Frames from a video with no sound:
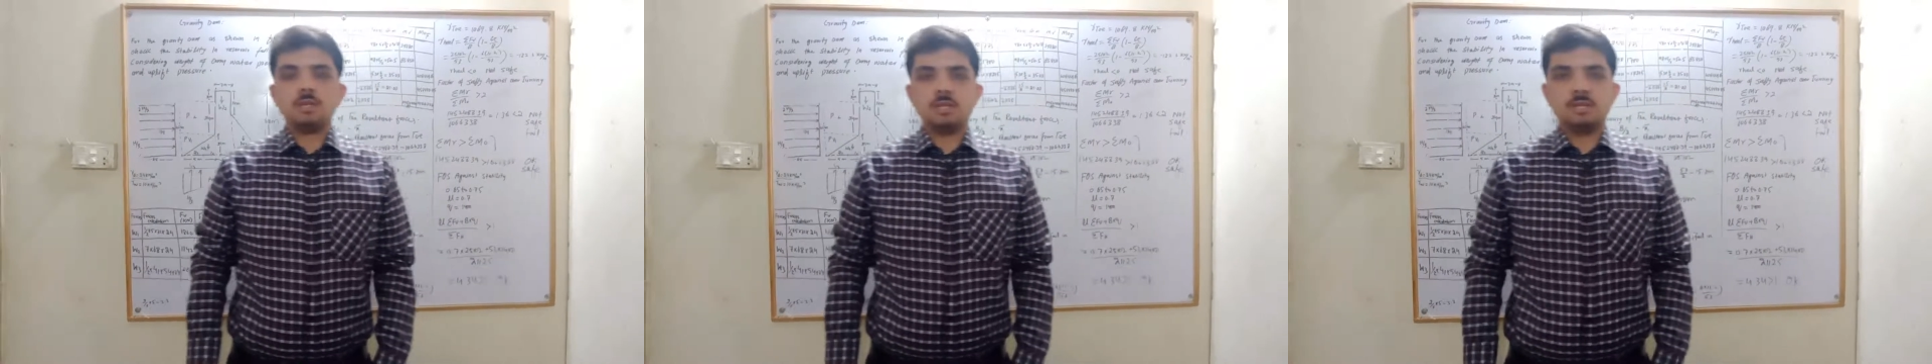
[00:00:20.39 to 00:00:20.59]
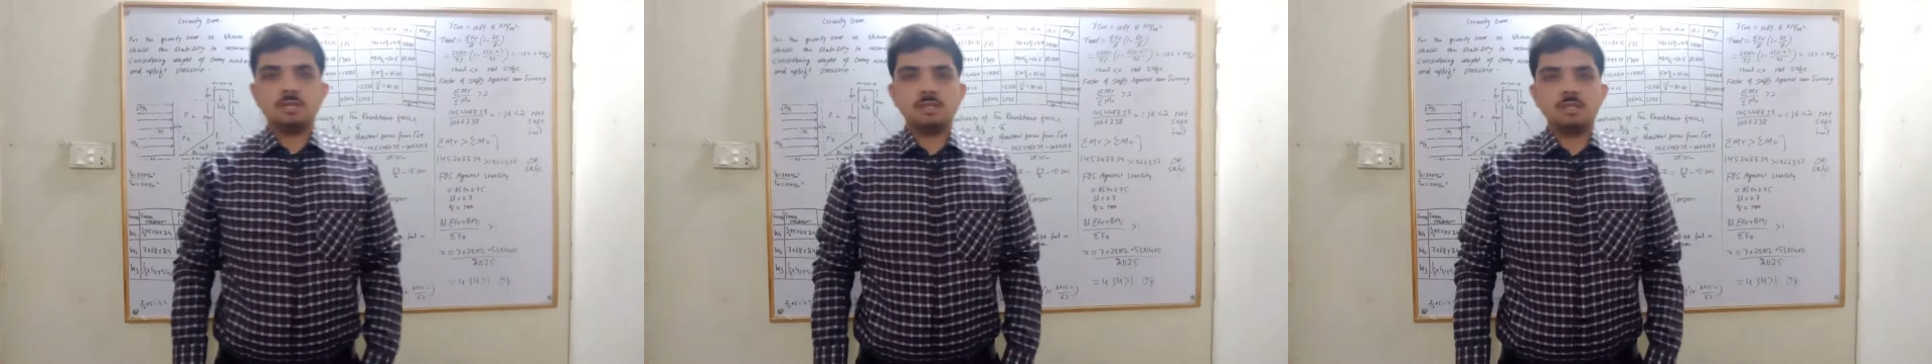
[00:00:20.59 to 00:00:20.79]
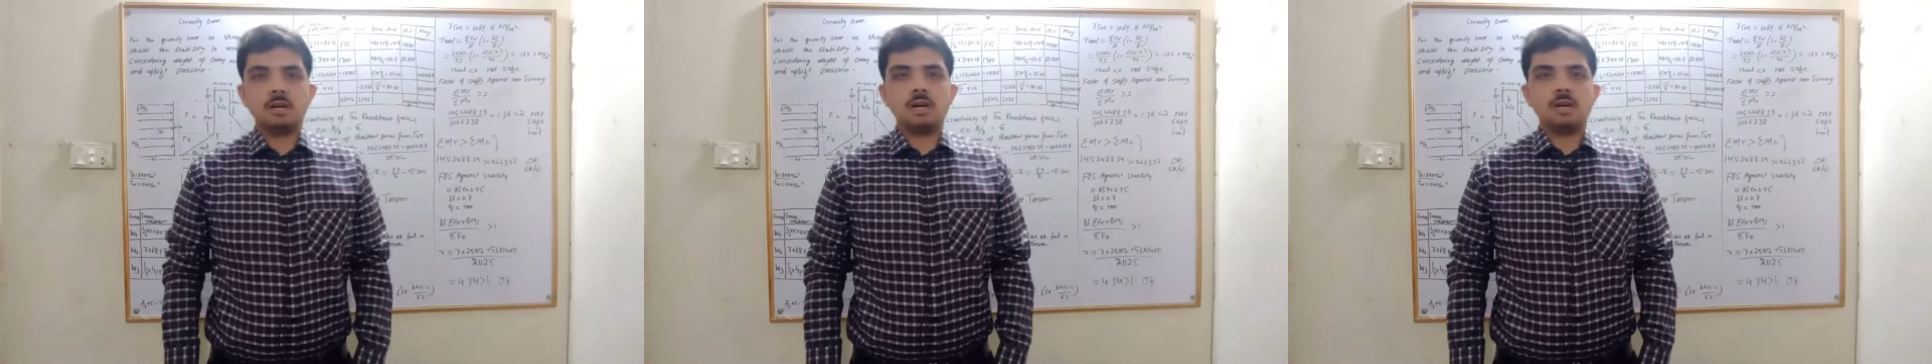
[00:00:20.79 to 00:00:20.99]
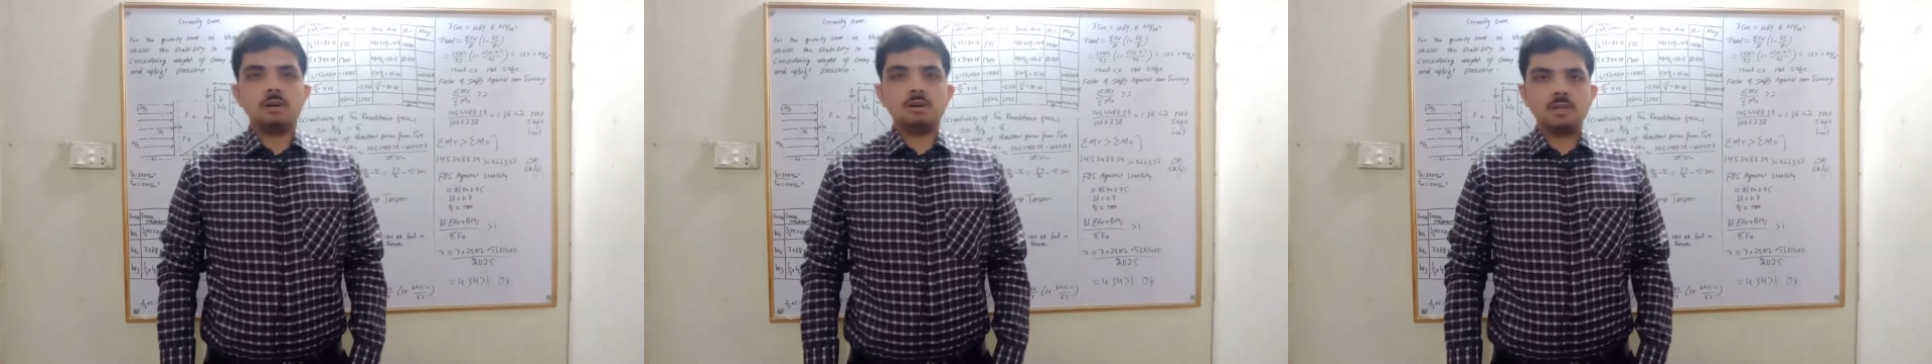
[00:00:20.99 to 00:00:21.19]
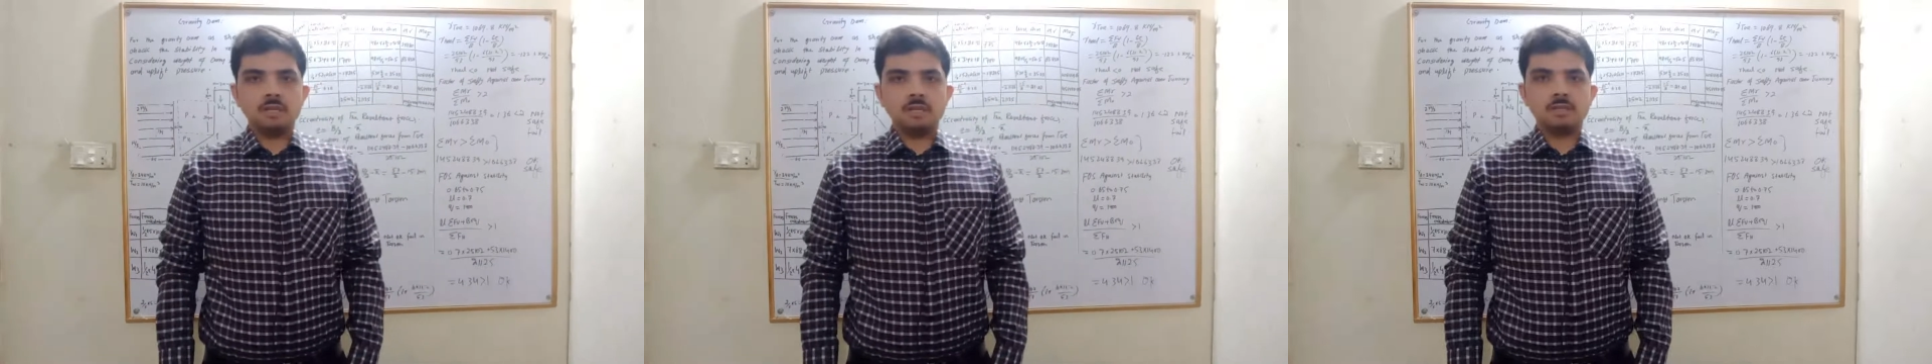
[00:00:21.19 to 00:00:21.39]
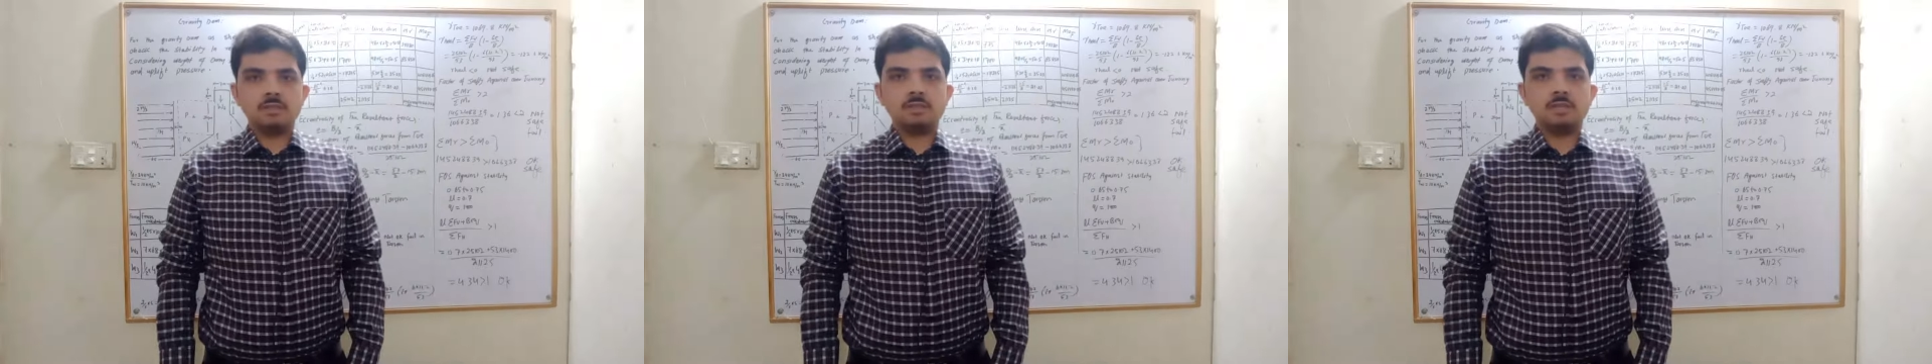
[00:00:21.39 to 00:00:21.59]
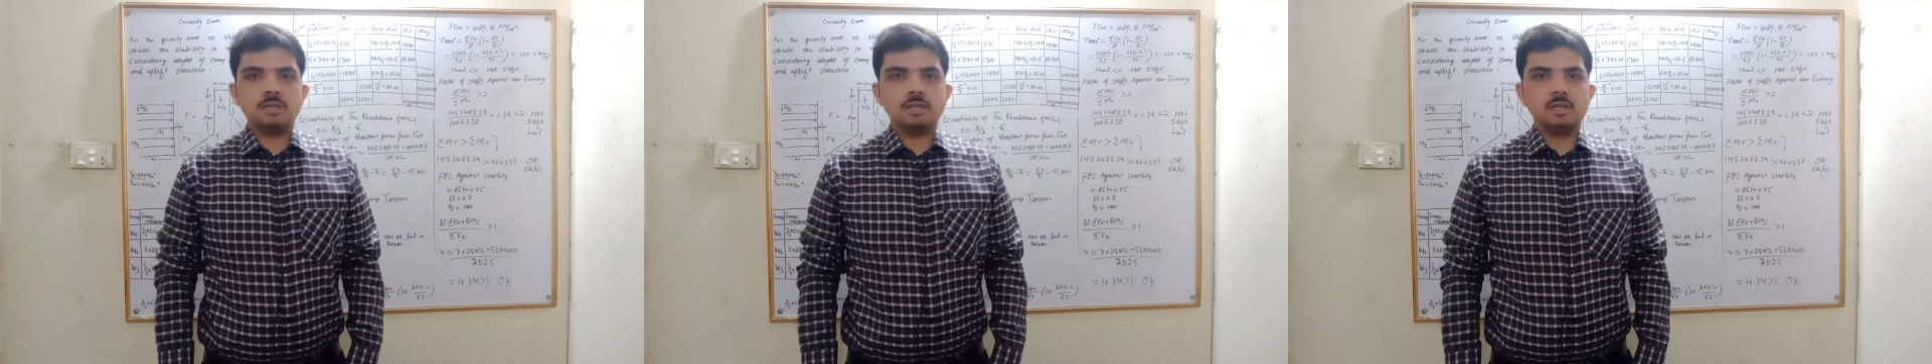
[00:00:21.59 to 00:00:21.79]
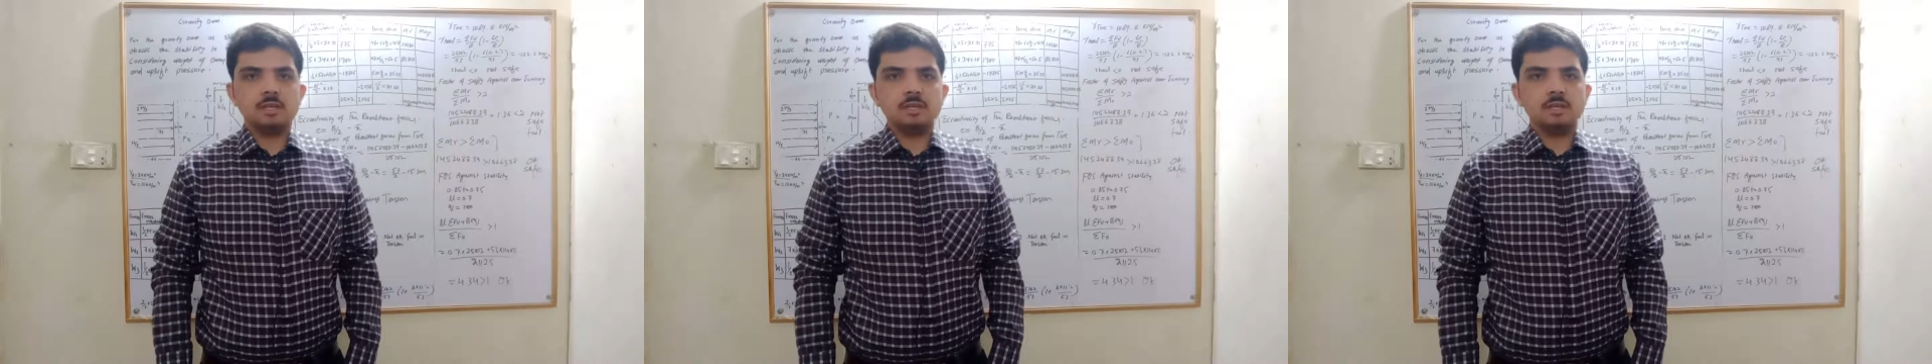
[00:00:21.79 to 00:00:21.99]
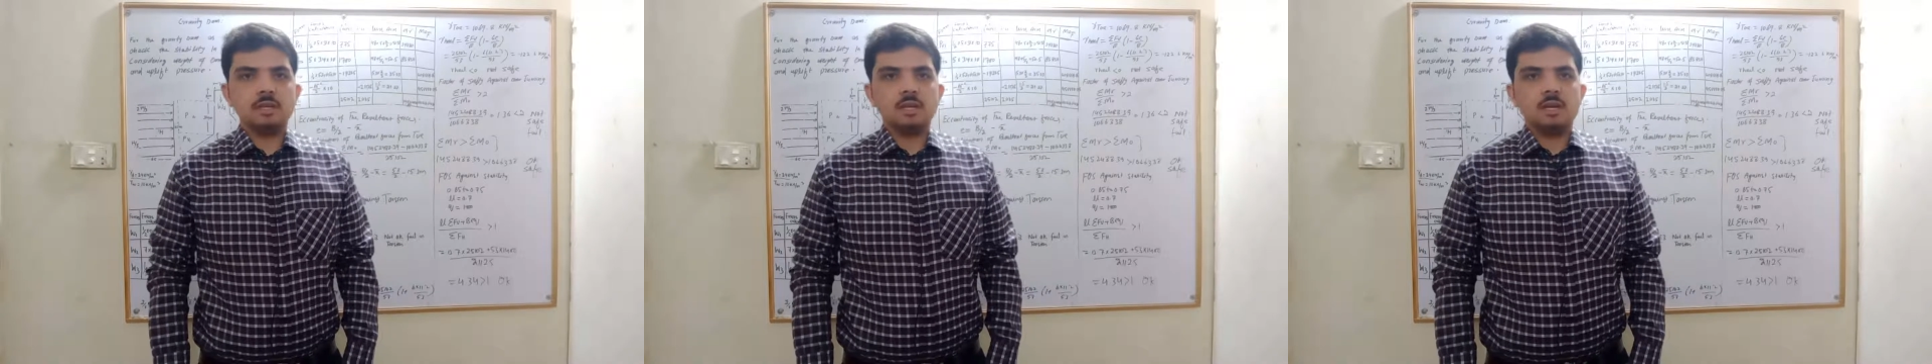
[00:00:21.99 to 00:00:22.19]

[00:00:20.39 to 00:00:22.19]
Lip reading: is hydraulic engineering